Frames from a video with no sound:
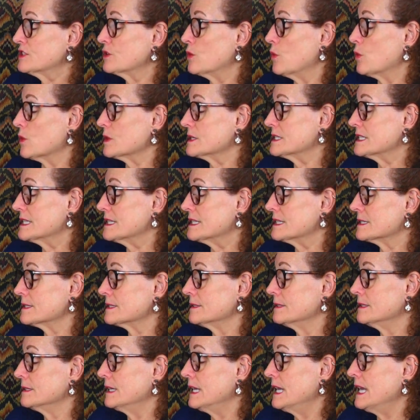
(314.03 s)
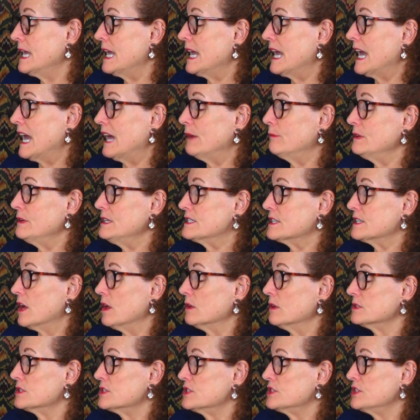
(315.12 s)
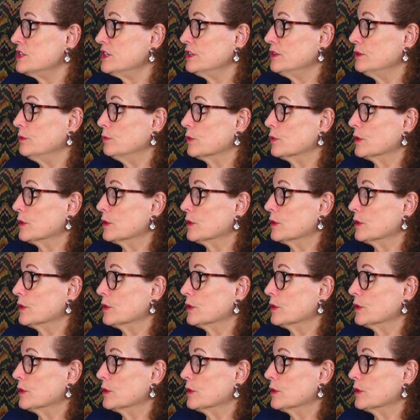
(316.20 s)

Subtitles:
courses, and results too were